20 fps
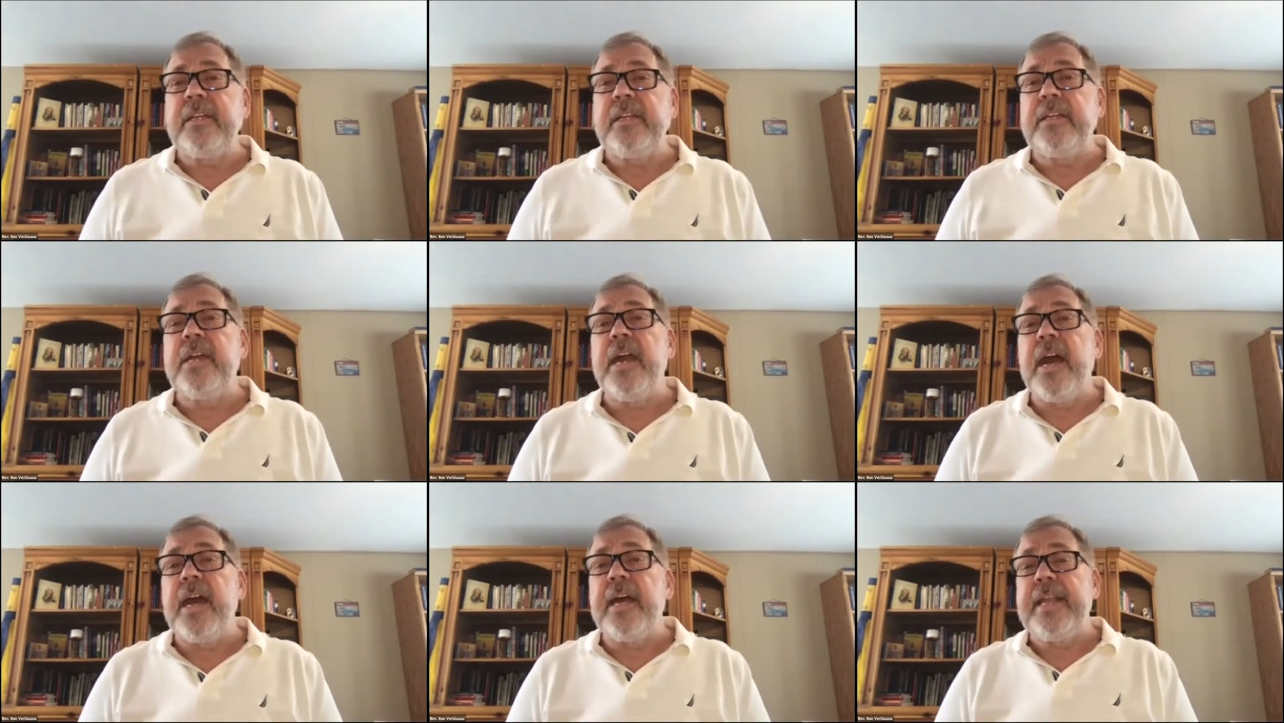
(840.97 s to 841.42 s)

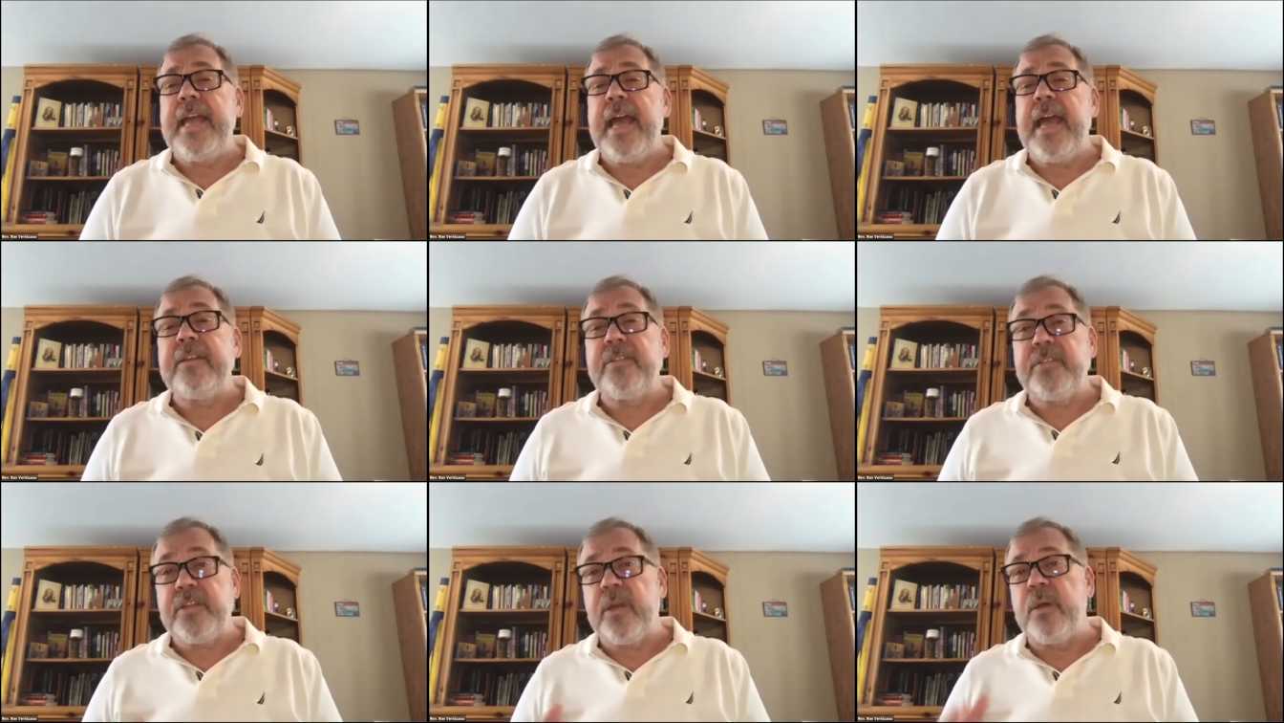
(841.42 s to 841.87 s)
God
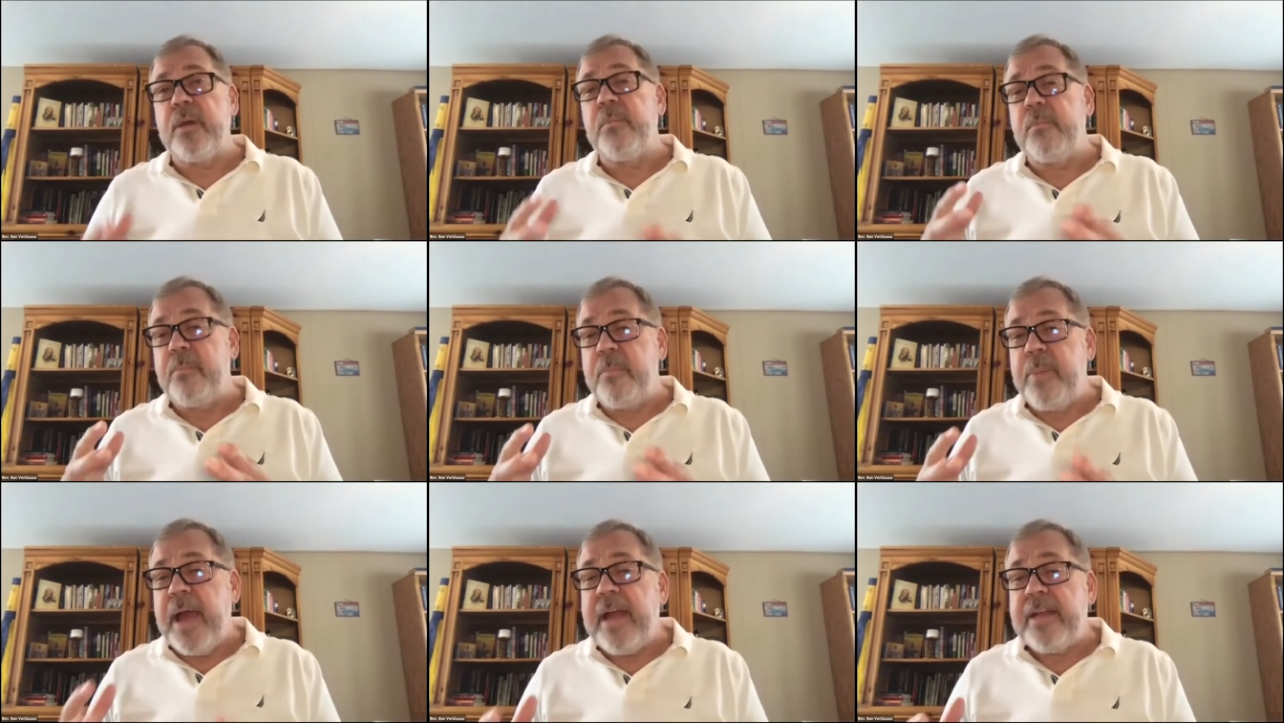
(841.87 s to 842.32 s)
has
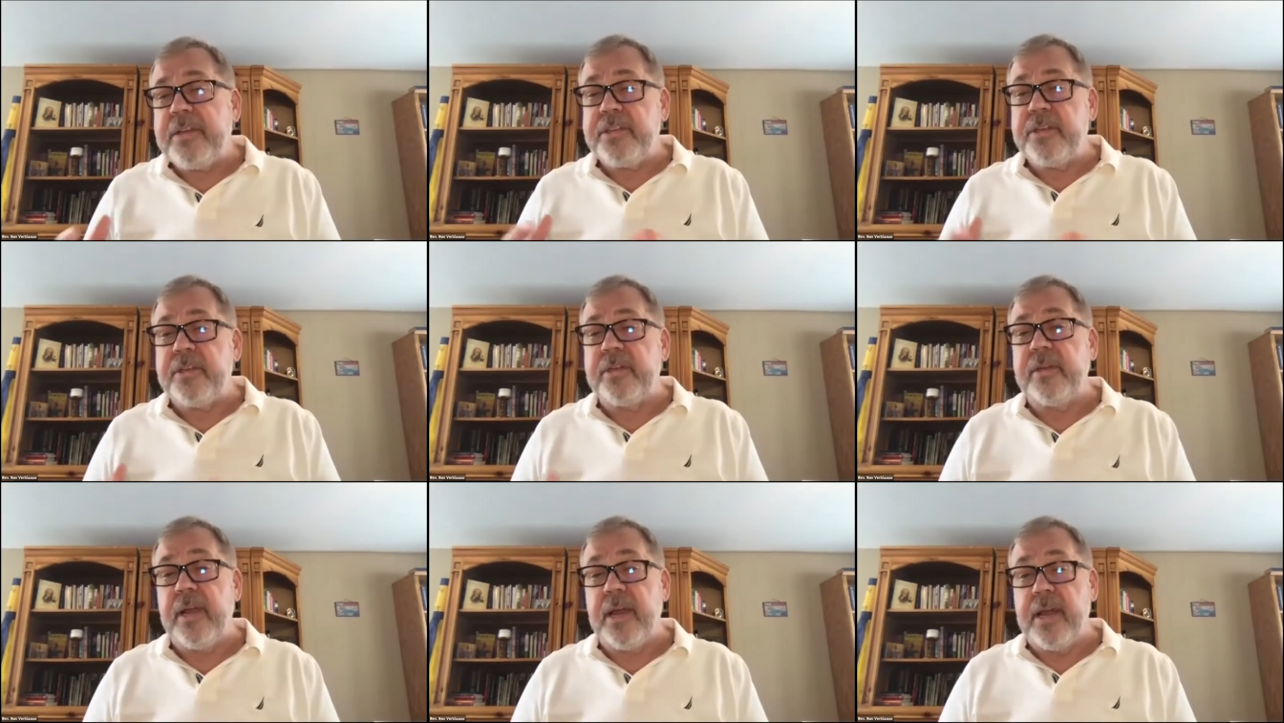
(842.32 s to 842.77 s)

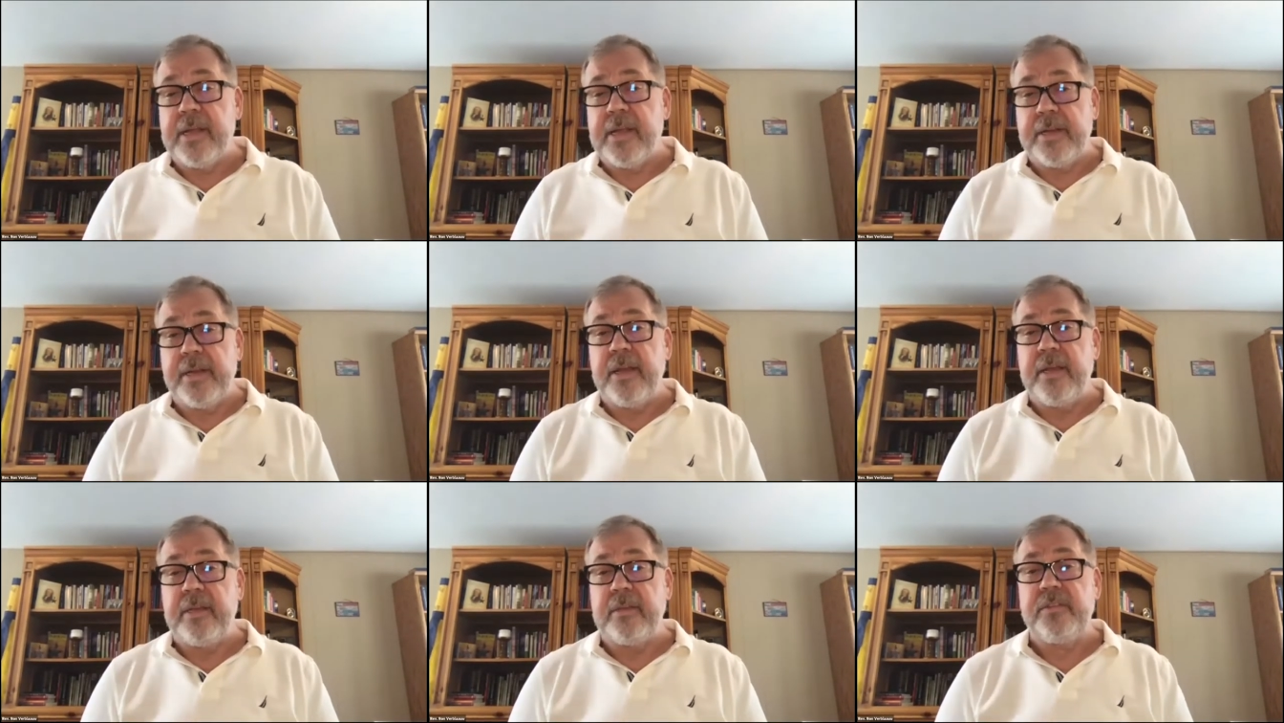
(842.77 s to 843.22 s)
compassion on
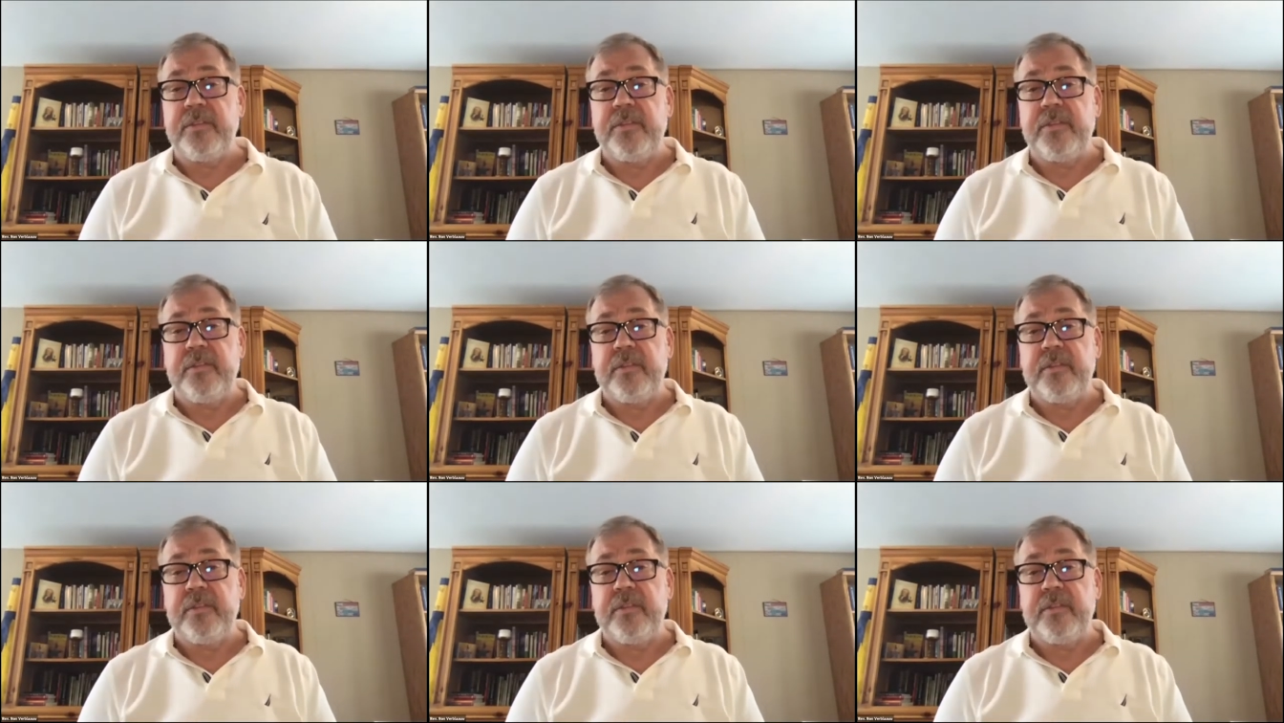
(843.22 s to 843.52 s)
us.